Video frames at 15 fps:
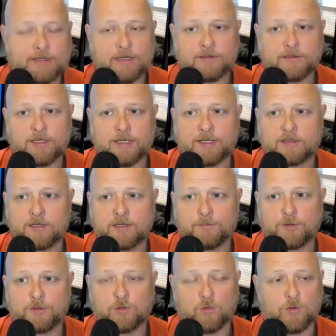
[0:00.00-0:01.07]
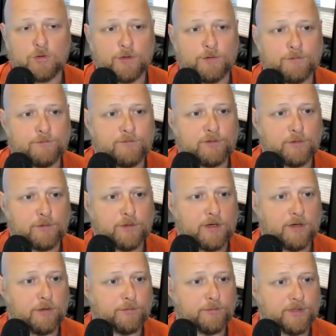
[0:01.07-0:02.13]
sounds like some sort of Florida
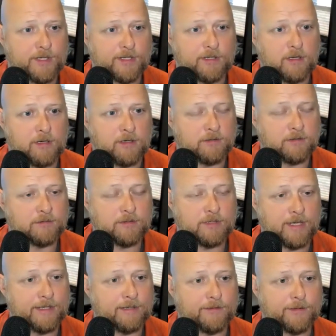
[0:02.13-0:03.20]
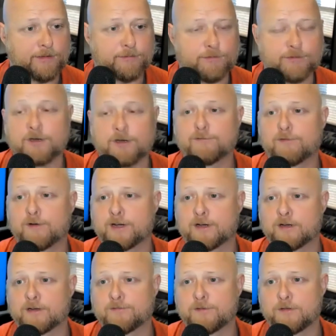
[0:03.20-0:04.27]
homestead law. I don't know, John
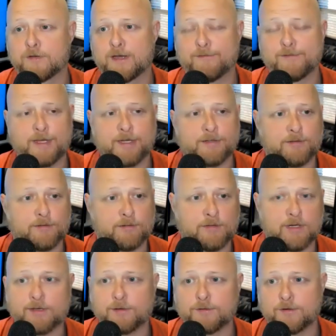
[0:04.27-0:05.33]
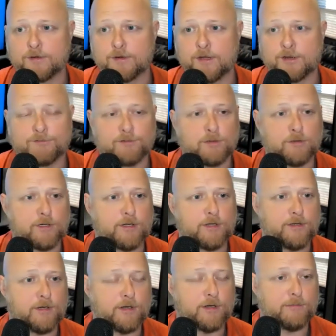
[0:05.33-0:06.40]
Fraker, if you have an answer. I know you're not a Florida
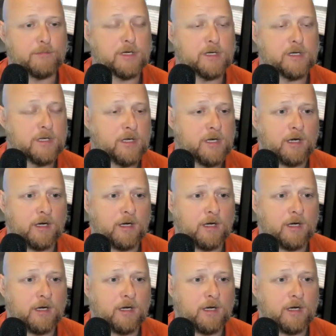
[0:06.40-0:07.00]
attorney, but.